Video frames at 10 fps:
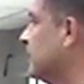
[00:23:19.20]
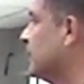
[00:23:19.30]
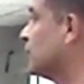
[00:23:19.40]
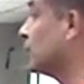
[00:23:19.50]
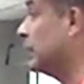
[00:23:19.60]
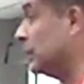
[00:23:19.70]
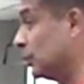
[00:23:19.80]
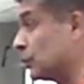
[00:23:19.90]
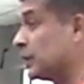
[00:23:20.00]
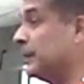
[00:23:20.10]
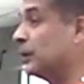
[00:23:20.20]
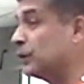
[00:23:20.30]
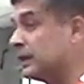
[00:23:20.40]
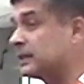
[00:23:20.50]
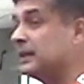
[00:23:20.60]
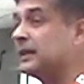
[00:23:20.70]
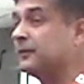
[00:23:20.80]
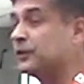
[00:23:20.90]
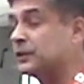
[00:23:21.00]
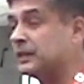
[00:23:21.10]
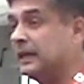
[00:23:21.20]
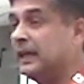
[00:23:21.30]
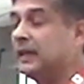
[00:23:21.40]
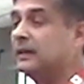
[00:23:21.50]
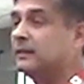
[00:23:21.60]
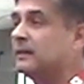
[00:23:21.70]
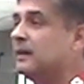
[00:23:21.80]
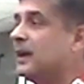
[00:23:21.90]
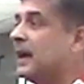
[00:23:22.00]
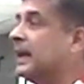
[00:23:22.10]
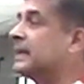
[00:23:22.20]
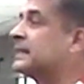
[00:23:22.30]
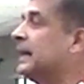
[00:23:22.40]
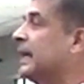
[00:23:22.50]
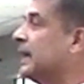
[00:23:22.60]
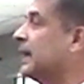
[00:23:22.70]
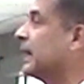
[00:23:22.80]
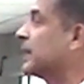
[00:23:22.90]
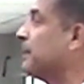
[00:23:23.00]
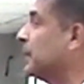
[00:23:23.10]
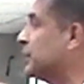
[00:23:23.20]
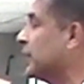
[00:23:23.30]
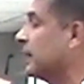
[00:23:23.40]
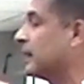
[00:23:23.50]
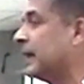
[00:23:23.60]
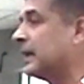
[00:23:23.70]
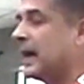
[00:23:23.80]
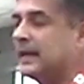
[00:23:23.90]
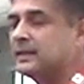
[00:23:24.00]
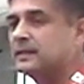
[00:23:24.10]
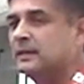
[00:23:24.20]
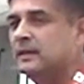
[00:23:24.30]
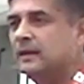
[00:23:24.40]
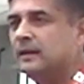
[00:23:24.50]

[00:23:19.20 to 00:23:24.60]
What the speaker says: So Hindus coming to this country for studying and excelling and accomplishing great heights